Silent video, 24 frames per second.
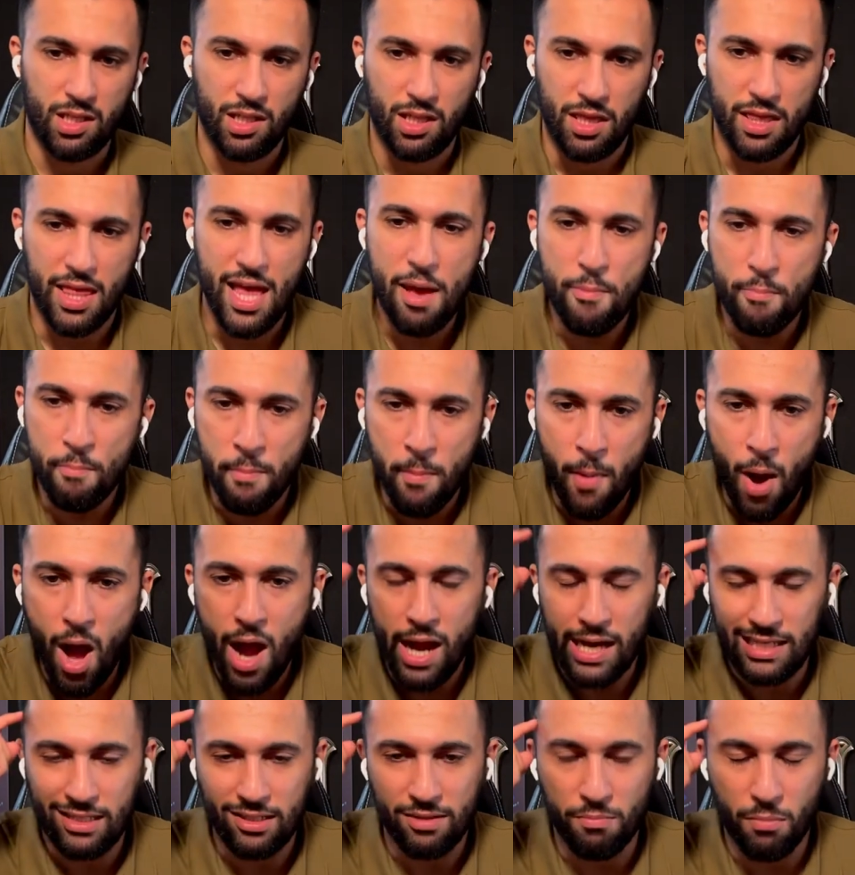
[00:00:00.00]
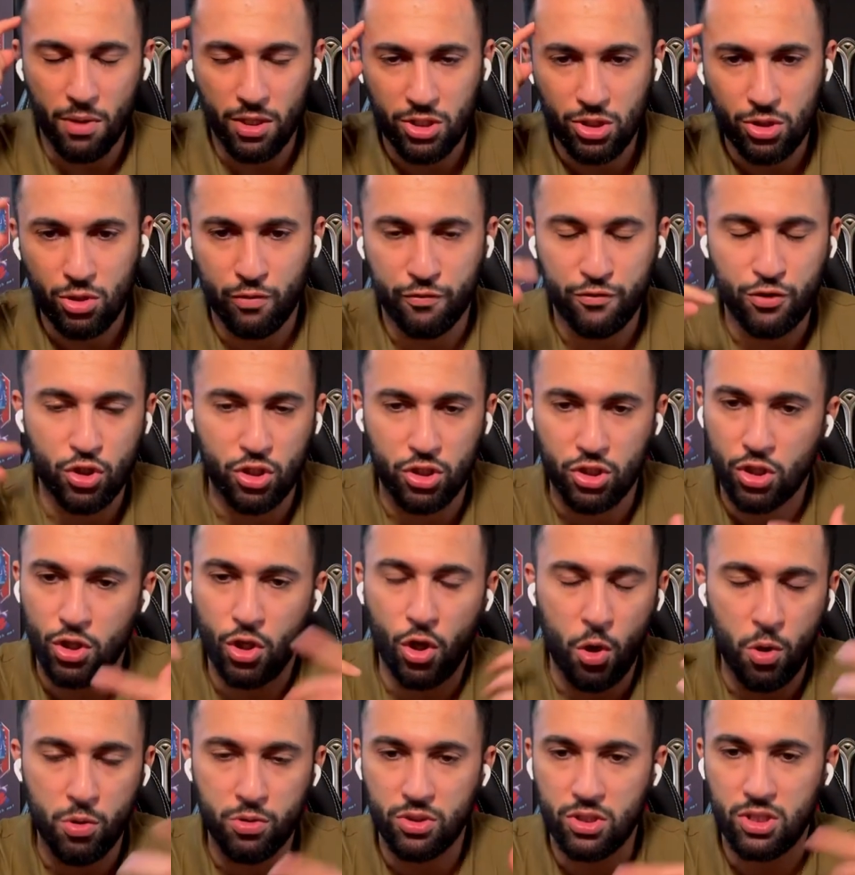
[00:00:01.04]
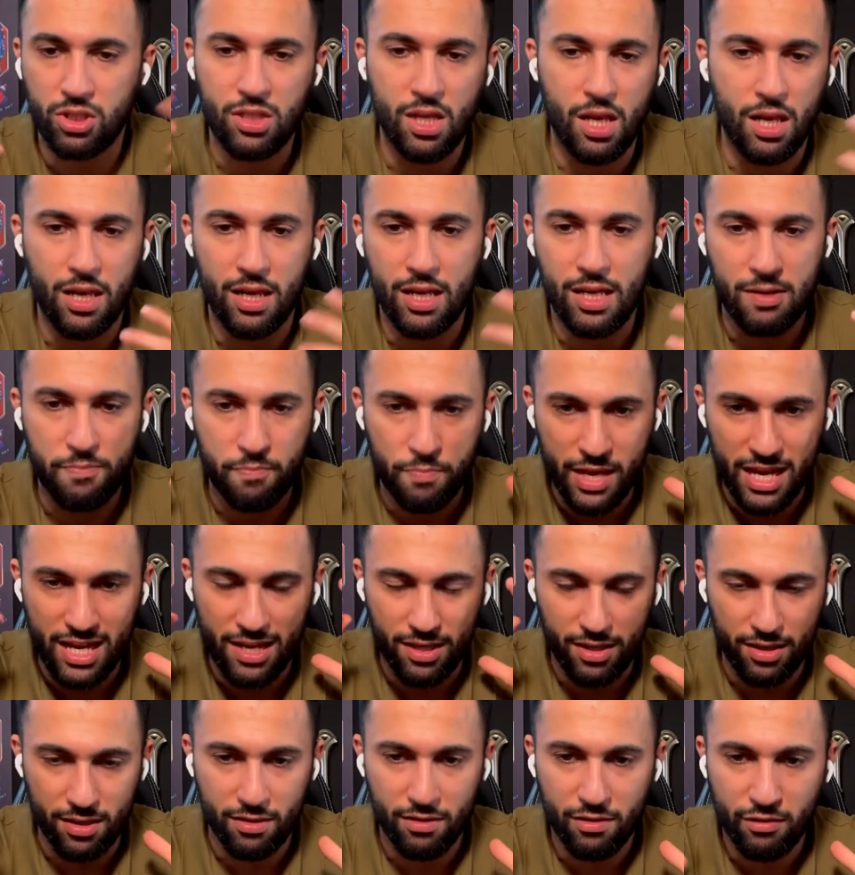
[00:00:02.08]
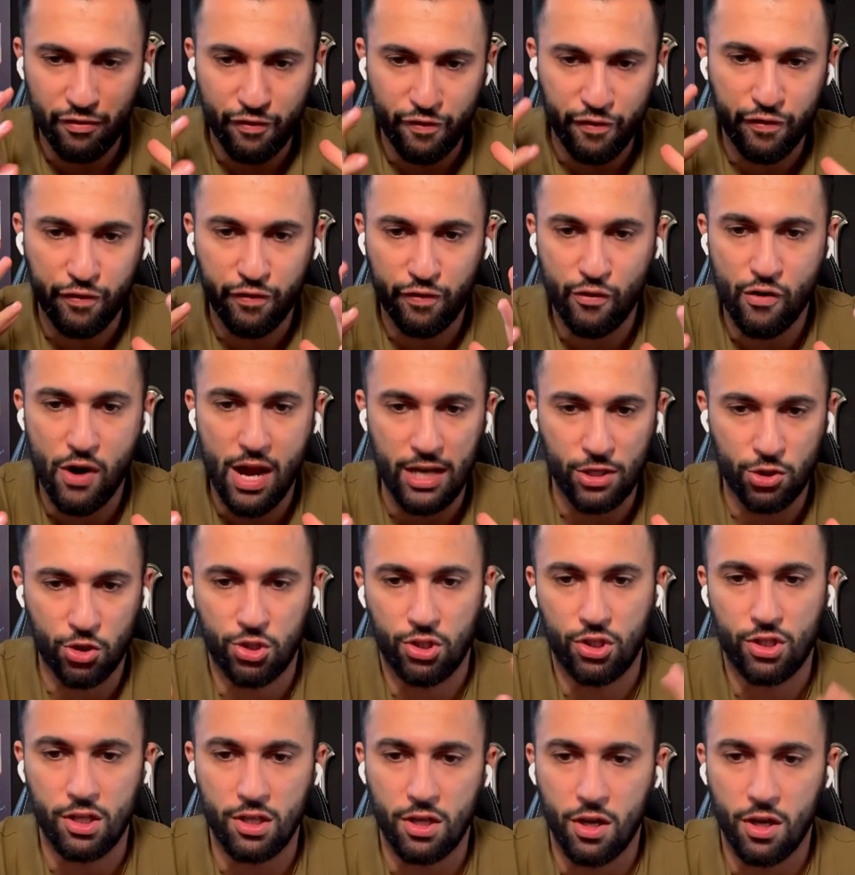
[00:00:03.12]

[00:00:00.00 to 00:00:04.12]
their mind must have just constantly been fresh, you